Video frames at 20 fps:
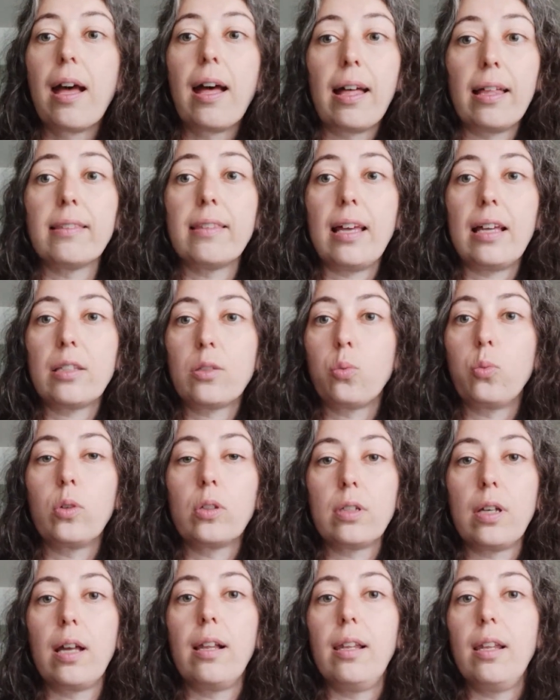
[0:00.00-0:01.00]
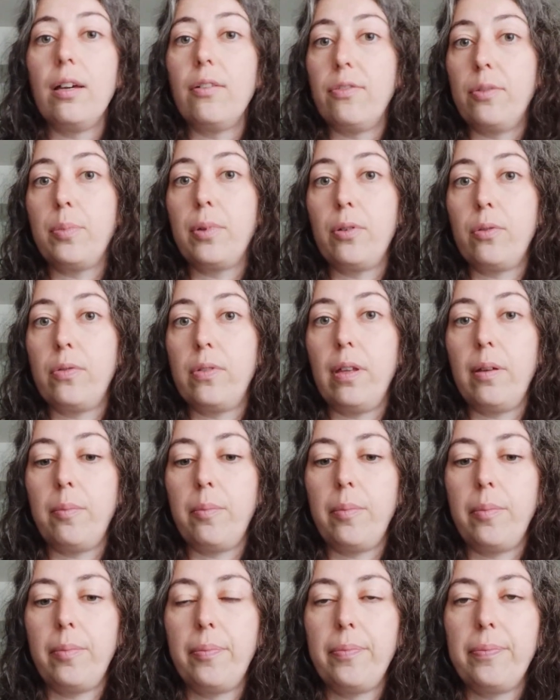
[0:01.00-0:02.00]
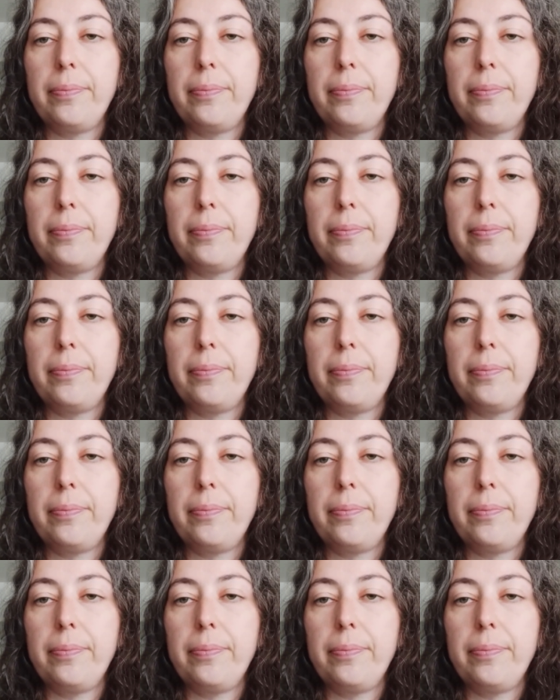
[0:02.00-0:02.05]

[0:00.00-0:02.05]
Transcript: And that's what I love about them.